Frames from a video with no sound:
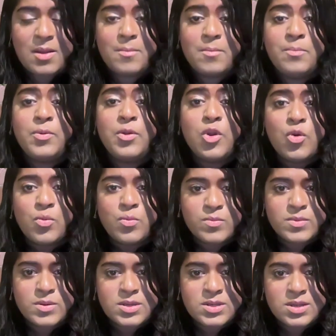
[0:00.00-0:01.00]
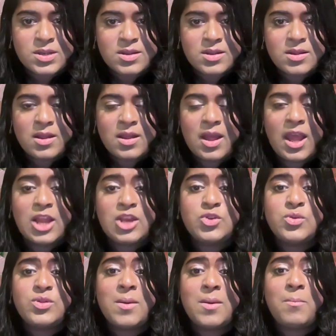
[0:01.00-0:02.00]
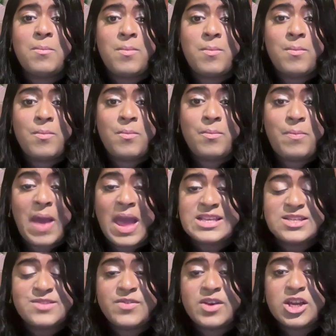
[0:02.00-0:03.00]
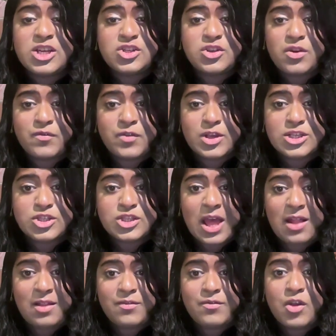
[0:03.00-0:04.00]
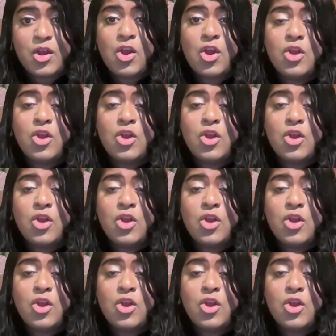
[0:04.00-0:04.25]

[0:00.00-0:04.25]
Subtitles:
bloomed into the best version of yourself,